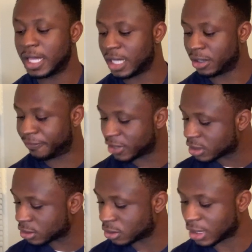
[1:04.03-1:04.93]
Now, the first
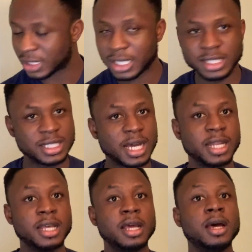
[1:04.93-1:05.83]
thing to understand is that
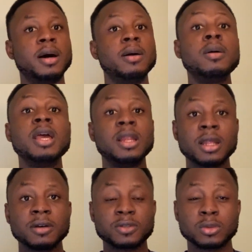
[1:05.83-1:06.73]
a lot
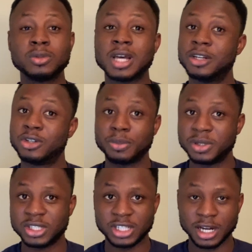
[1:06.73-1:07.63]
of schools are
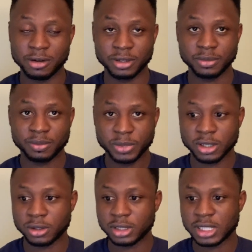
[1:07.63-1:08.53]
dropping GRE
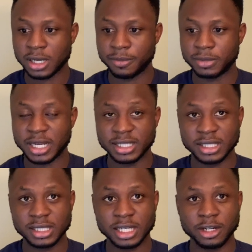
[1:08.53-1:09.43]
because there's
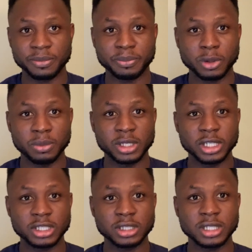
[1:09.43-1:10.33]
this
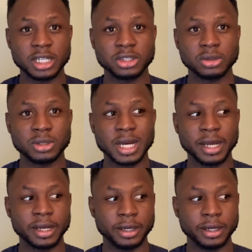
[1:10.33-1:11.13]
publication that showed that